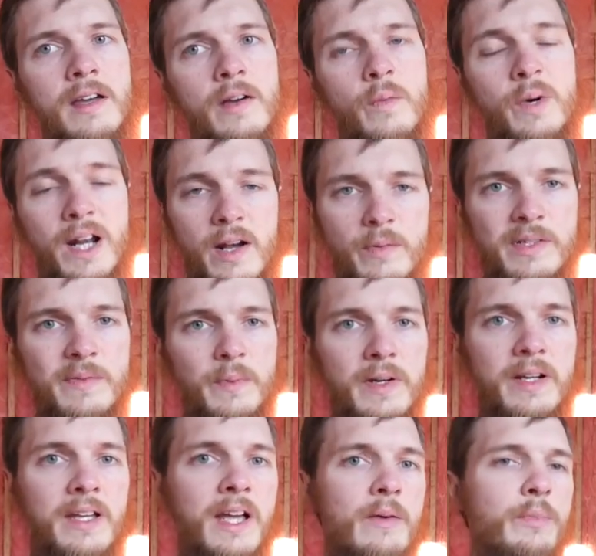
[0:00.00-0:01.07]
When I was
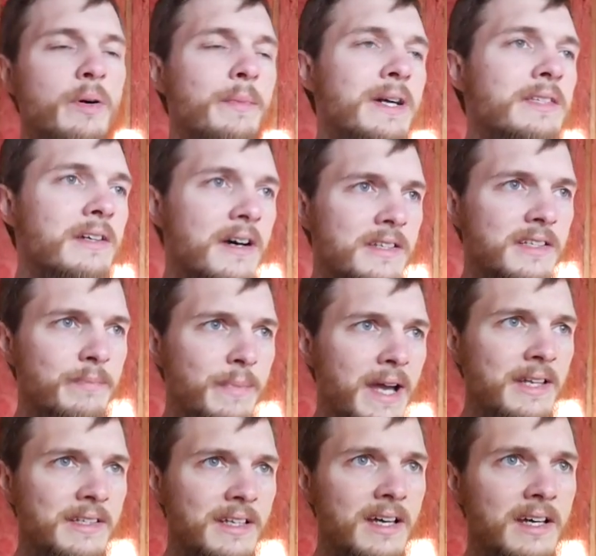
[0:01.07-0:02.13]
working, I put my dust
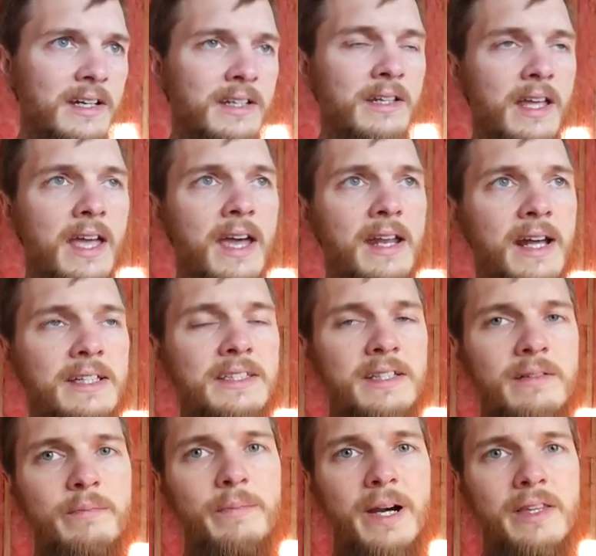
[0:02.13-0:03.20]
mask on and I
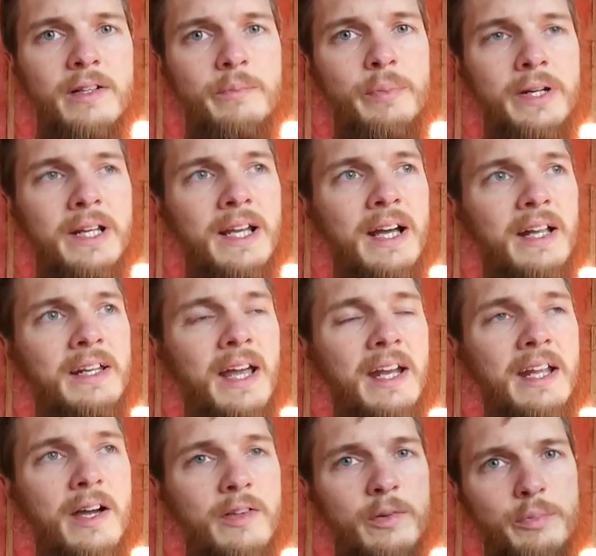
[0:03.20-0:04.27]
didn't bother putting on
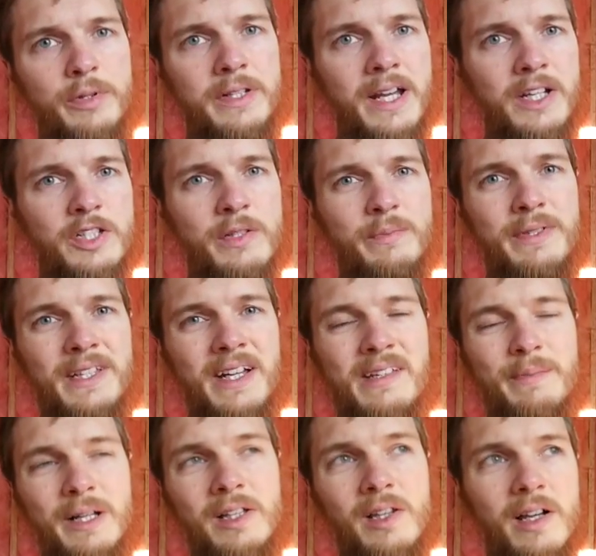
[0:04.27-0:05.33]
any other protection besides
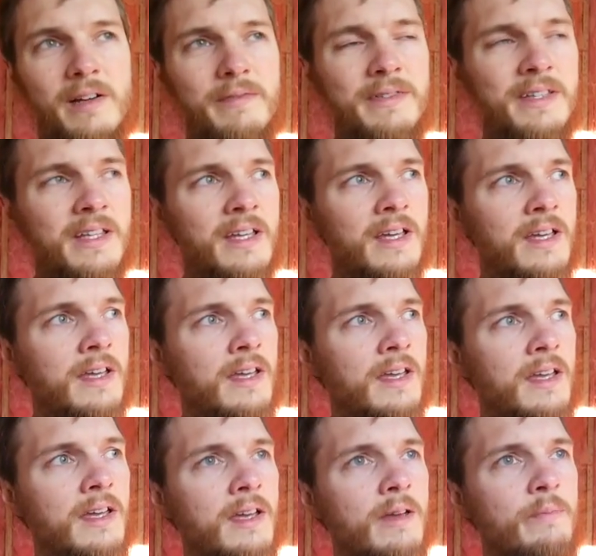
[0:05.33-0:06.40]
my gloves
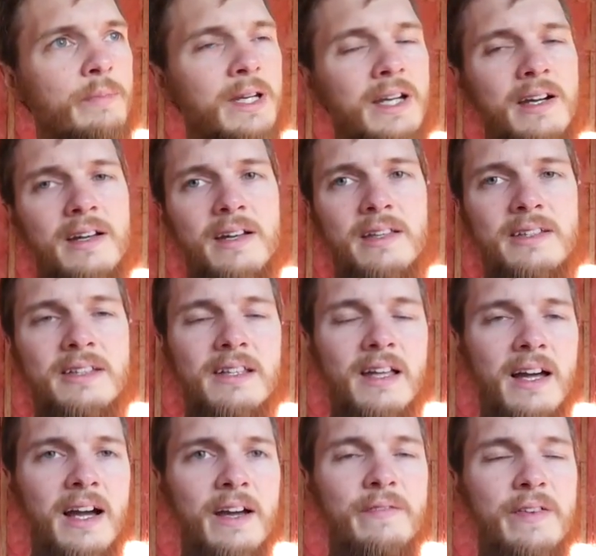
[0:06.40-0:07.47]
because
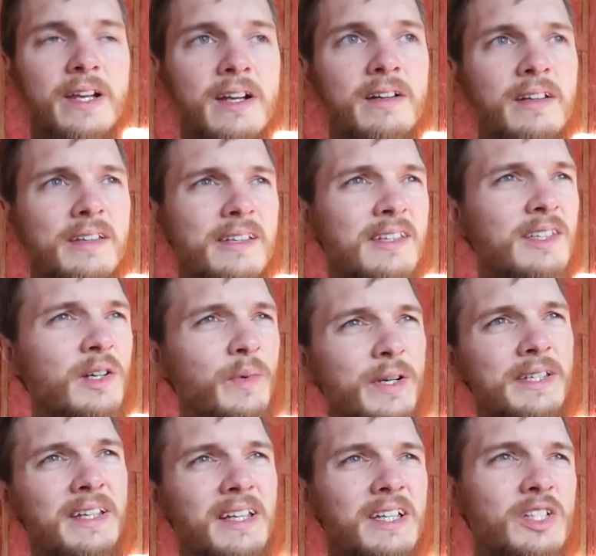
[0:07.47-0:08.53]
I figured it's new
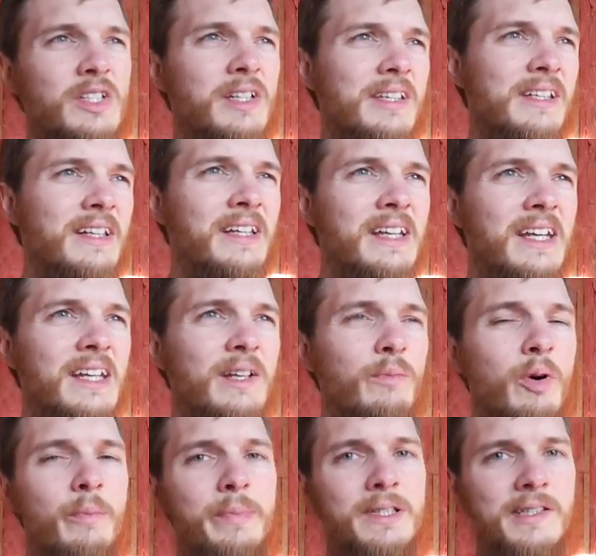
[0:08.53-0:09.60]
insulation, it's clean, it
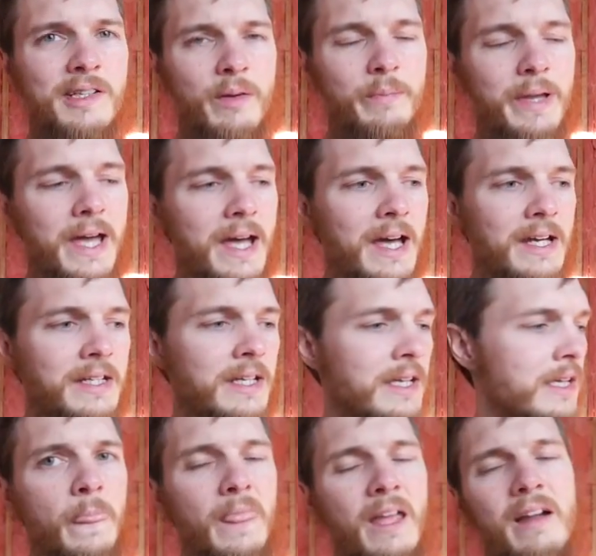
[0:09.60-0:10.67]
won't be so bad.
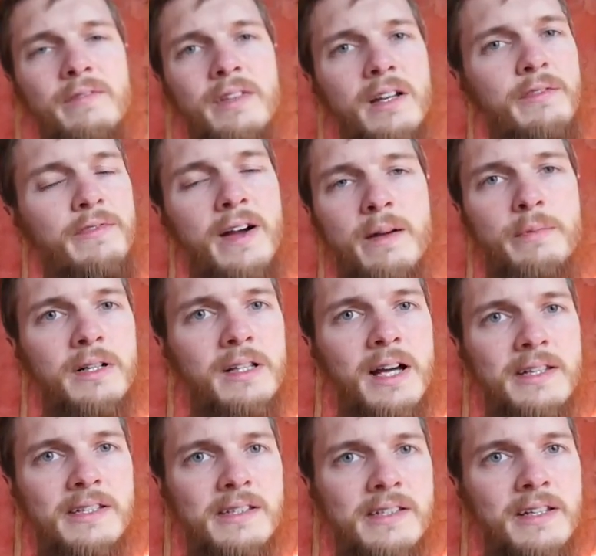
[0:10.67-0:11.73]
I've done
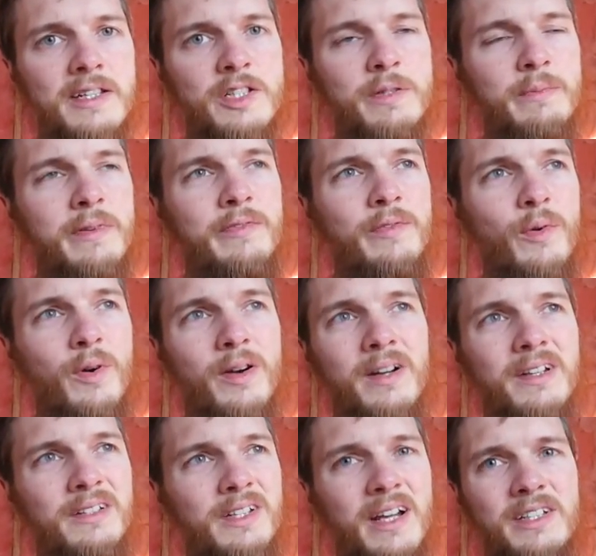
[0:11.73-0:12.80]
fiberglass insulation before
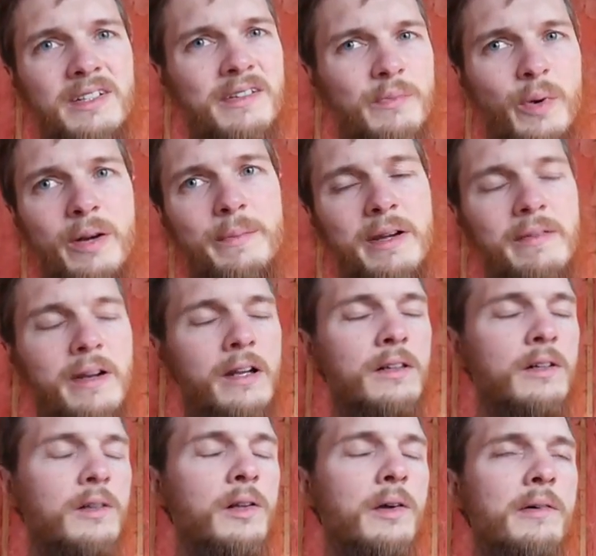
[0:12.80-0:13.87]
and I just wear my
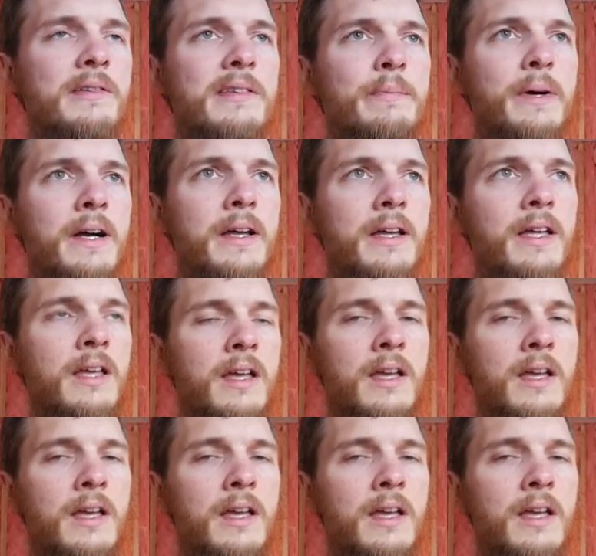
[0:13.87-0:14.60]
regular clothes, but